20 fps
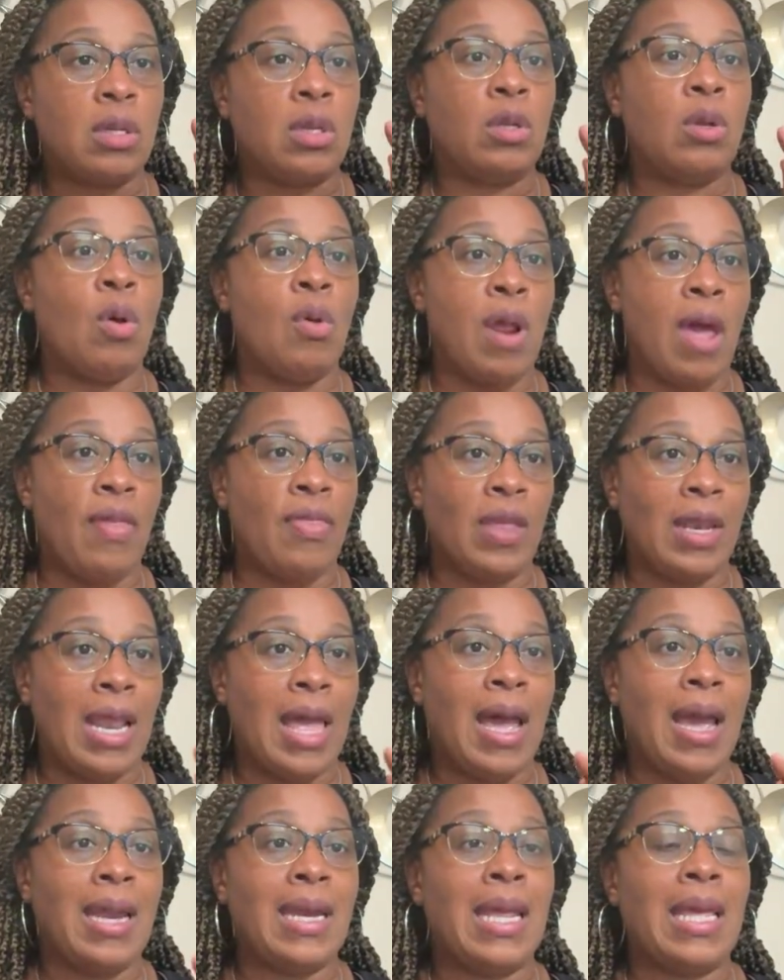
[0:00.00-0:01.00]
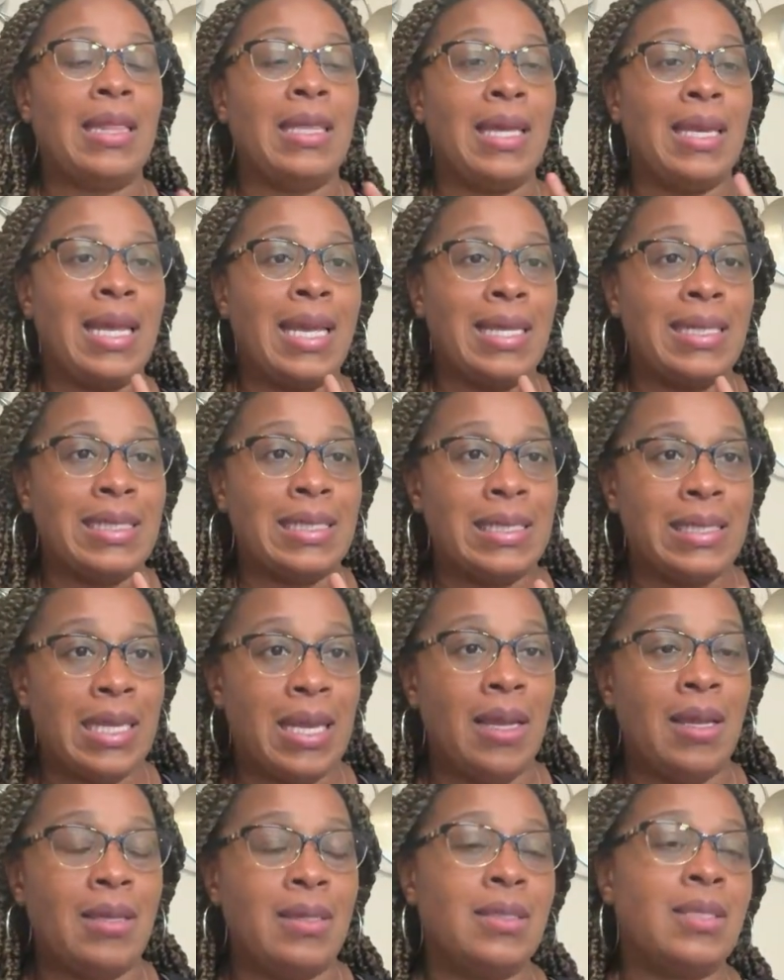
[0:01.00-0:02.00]
go down the line and then hit
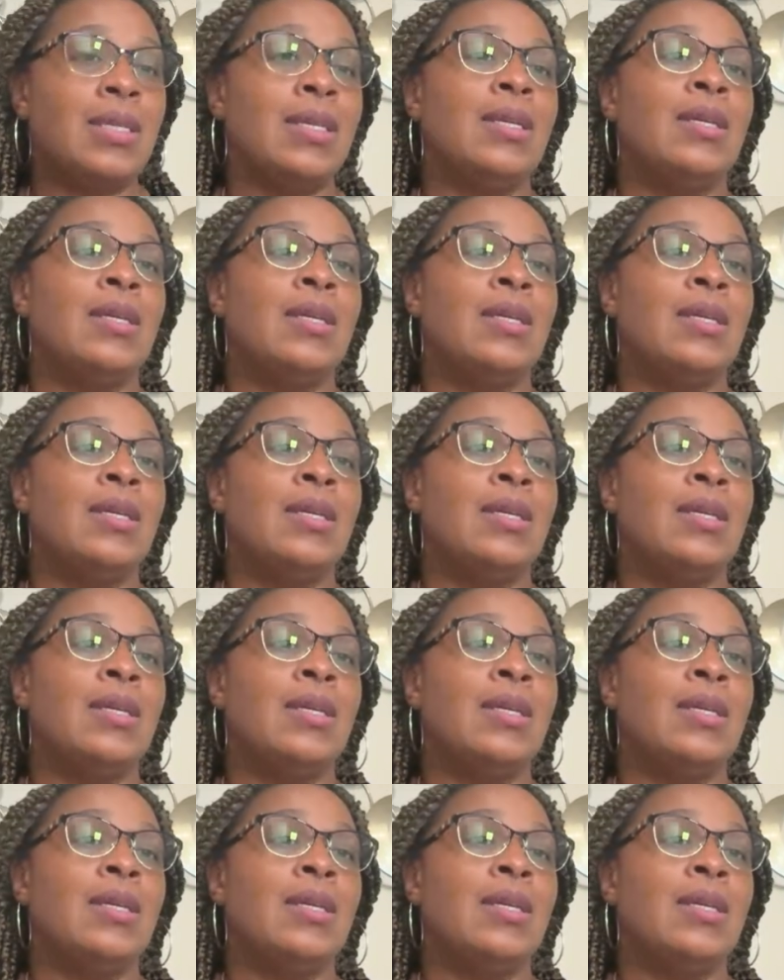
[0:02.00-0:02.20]
send,